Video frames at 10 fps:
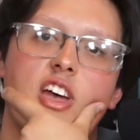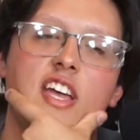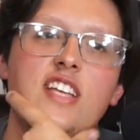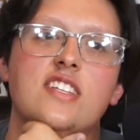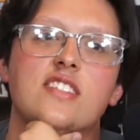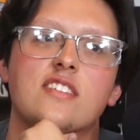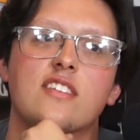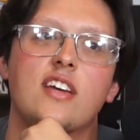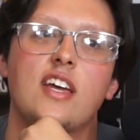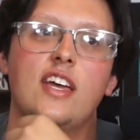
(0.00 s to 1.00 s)
I guess it's,
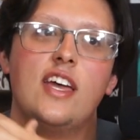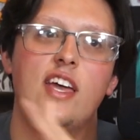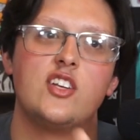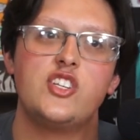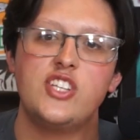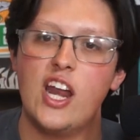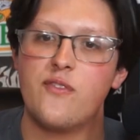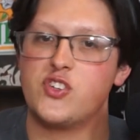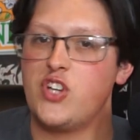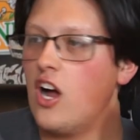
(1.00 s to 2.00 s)
she's not
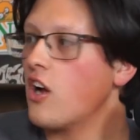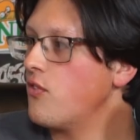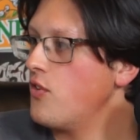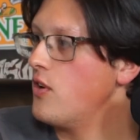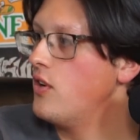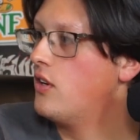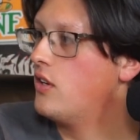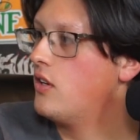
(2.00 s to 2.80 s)
a photographer.